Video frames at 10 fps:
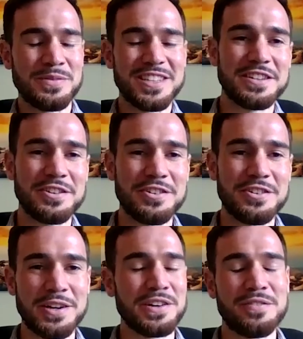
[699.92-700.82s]
that's
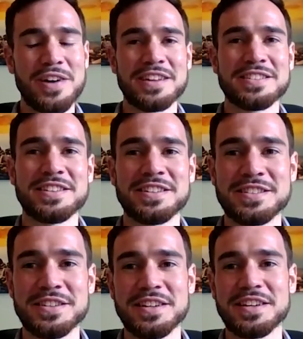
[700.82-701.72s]
incredible advice, and
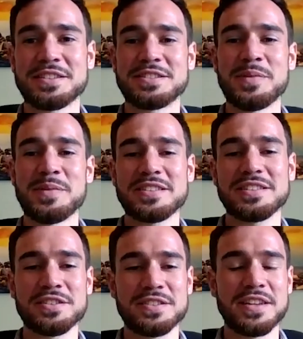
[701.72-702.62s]
it's amazing
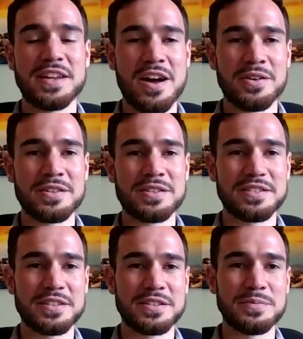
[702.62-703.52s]
to see how
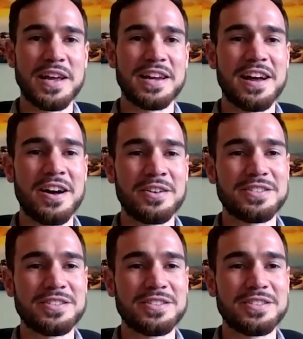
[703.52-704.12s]
it's played out